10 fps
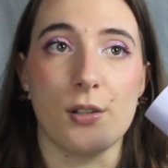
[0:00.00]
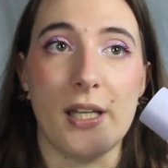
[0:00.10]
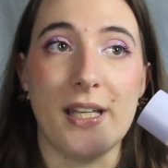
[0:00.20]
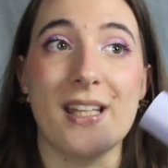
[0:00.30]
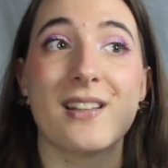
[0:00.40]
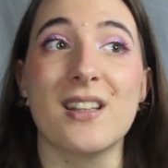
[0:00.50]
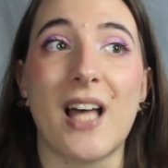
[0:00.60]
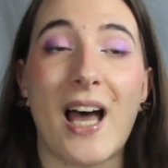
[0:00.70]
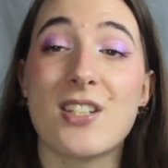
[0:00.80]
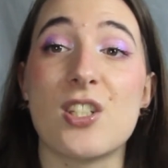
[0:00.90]
Like it
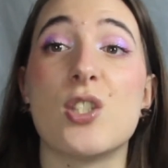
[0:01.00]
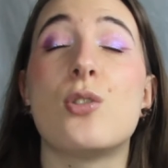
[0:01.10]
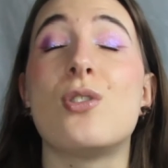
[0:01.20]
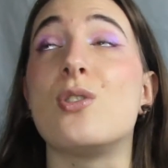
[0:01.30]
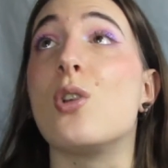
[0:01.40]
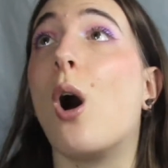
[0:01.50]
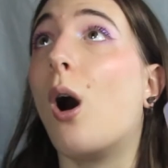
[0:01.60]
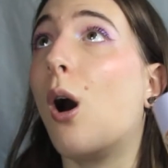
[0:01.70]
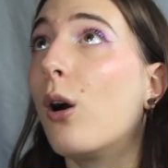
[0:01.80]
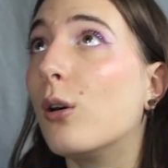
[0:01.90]
lasted
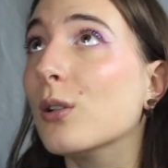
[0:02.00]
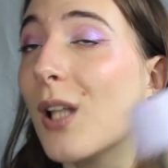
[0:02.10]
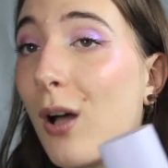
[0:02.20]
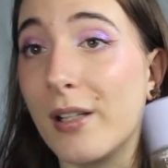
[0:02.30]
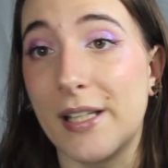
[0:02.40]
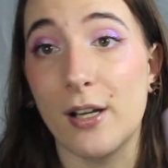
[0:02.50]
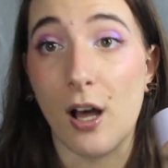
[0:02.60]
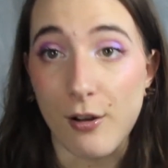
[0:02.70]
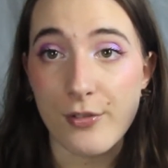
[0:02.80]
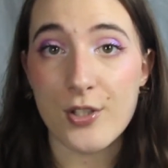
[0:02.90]
so long, like
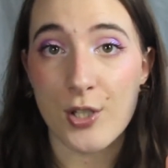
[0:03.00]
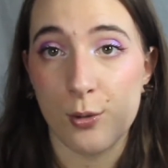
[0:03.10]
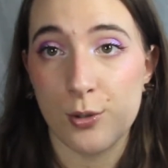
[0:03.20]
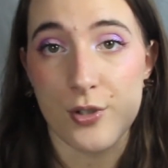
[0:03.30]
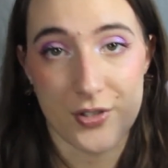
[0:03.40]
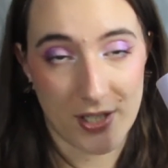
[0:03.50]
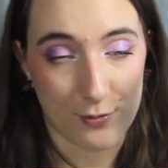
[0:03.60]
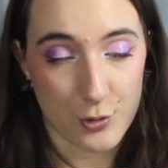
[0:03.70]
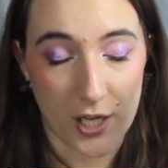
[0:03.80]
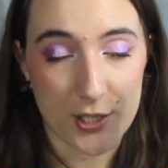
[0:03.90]
of the toners that
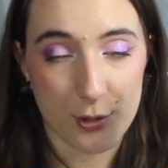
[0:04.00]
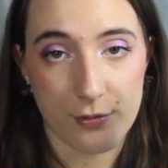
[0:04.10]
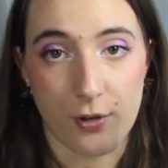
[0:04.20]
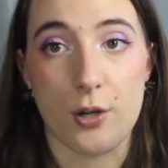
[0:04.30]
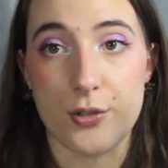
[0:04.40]
I've tried so far.